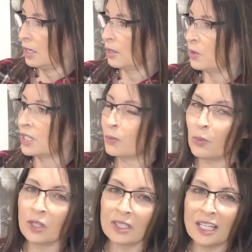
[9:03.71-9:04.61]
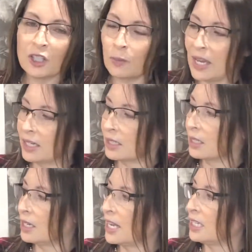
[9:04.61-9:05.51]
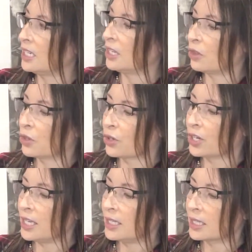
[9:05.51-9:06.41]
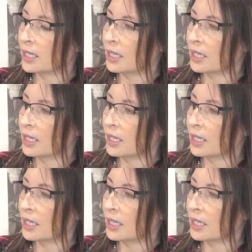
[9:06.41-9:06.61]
This book dates back to the 1930s.